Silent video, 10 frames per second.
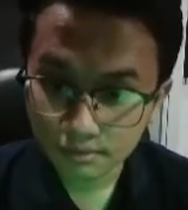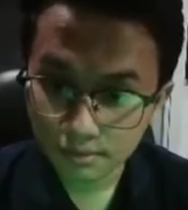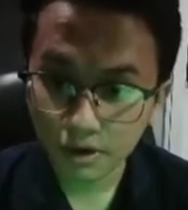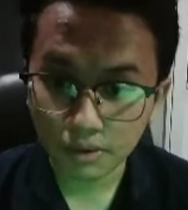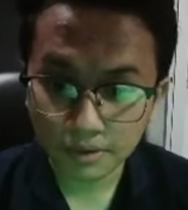
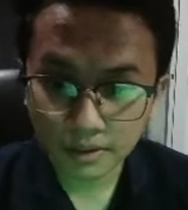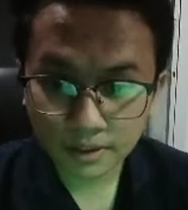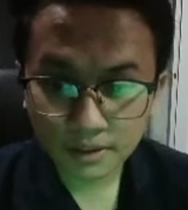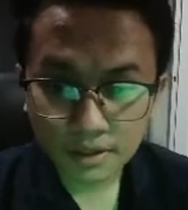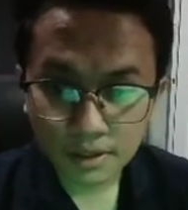in my
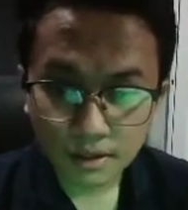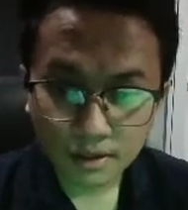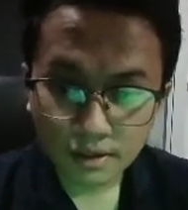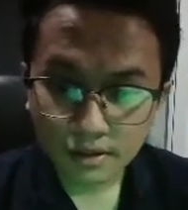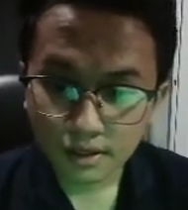opinion,
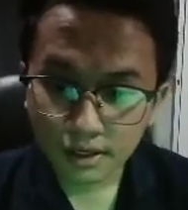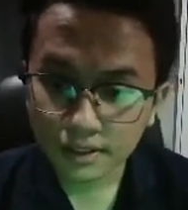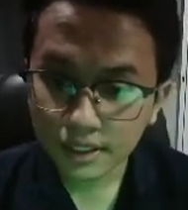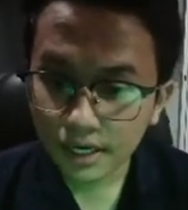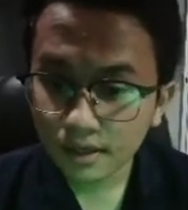
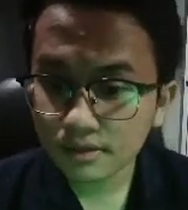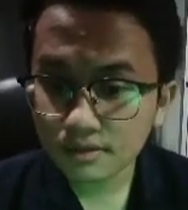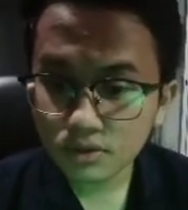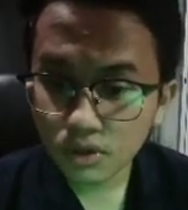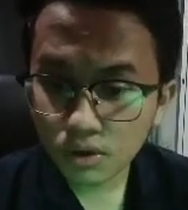and that
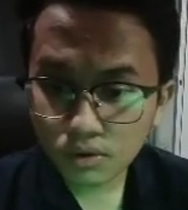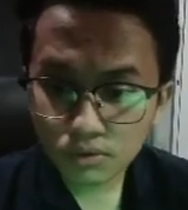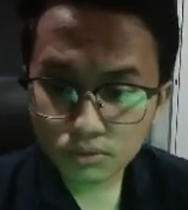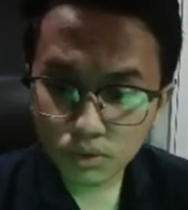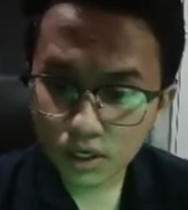no
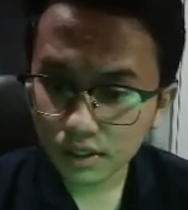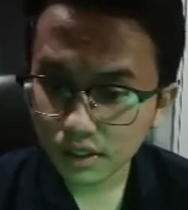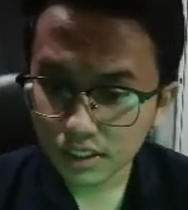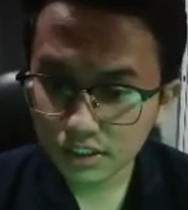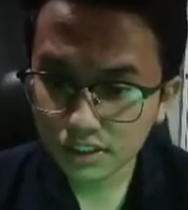one
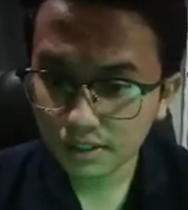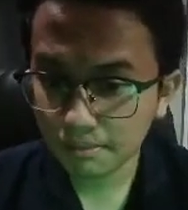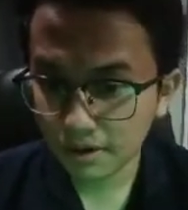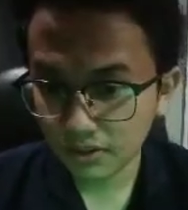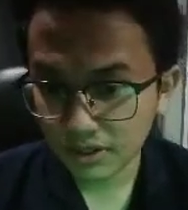teaching
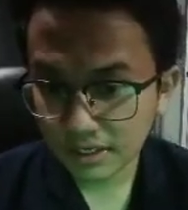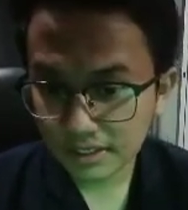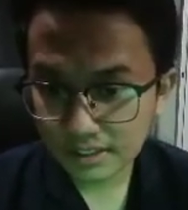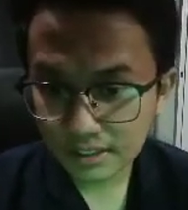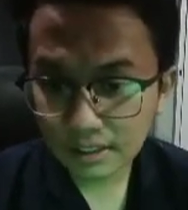method
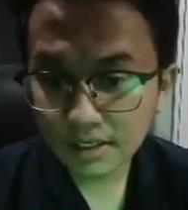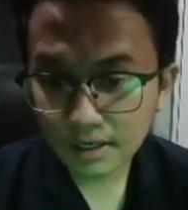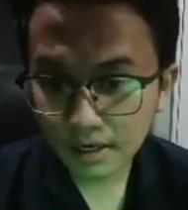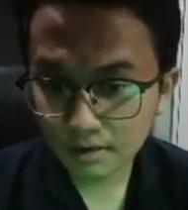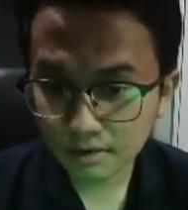is
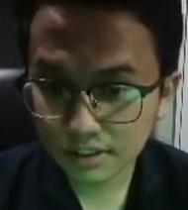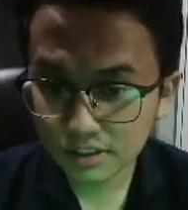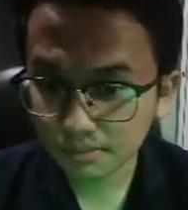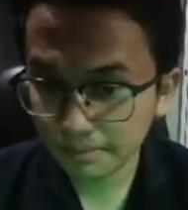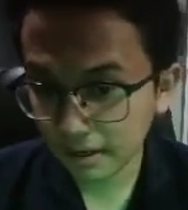inherently
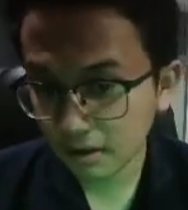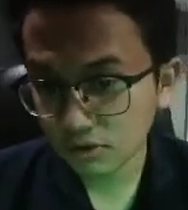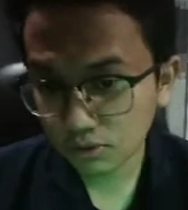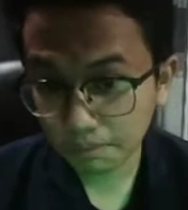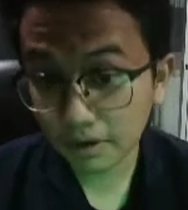
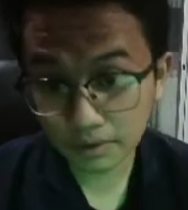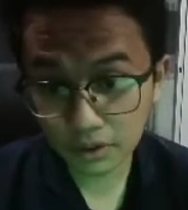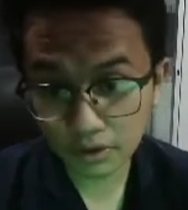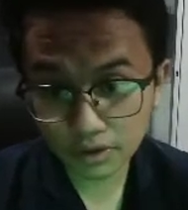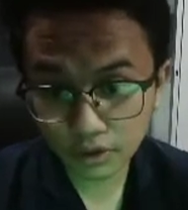
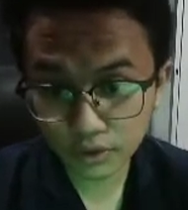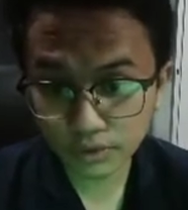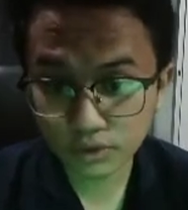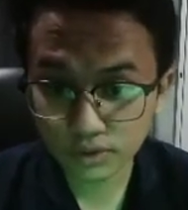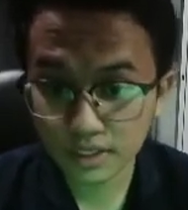superior
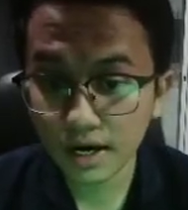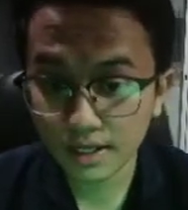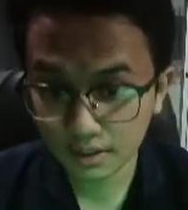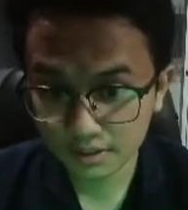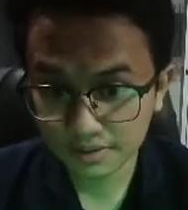to the
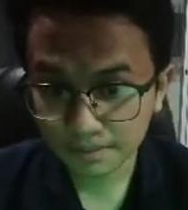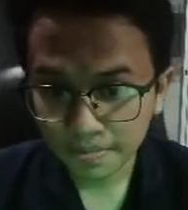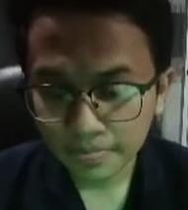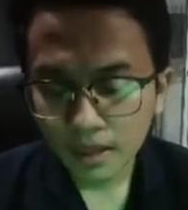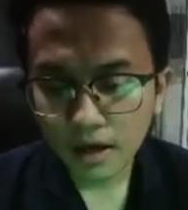others.
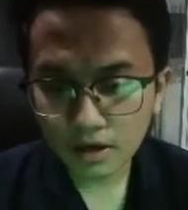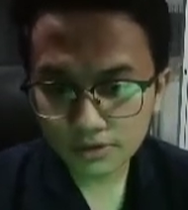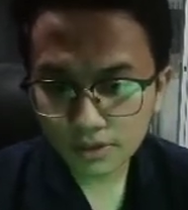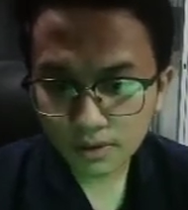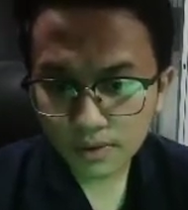
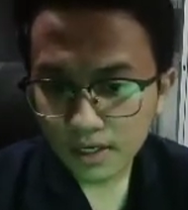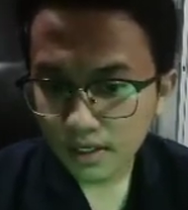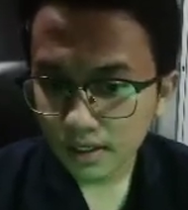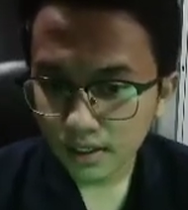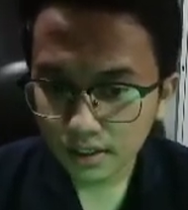Also,
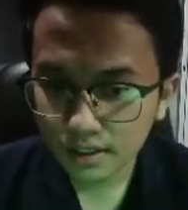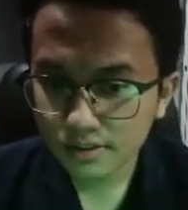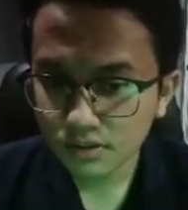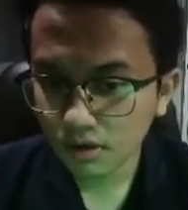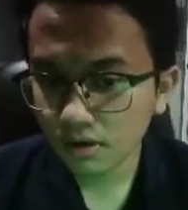it
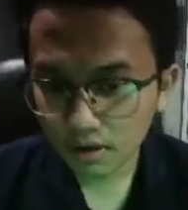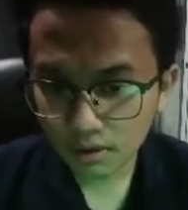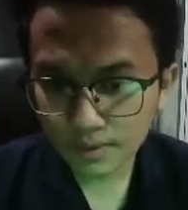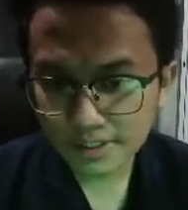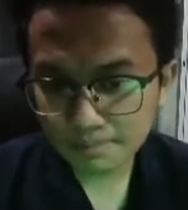is not
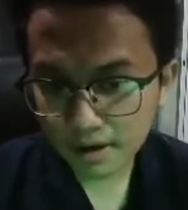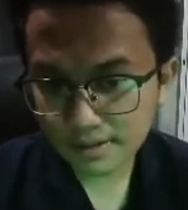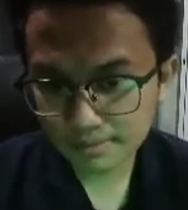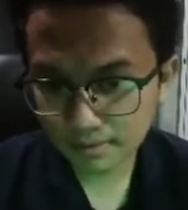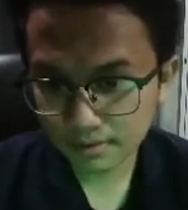always
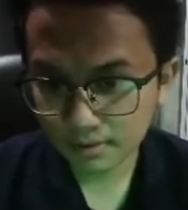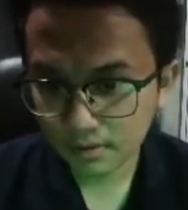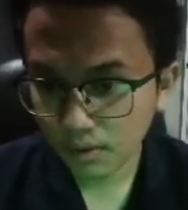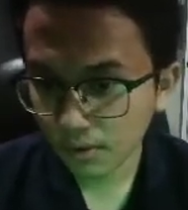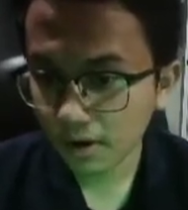possible or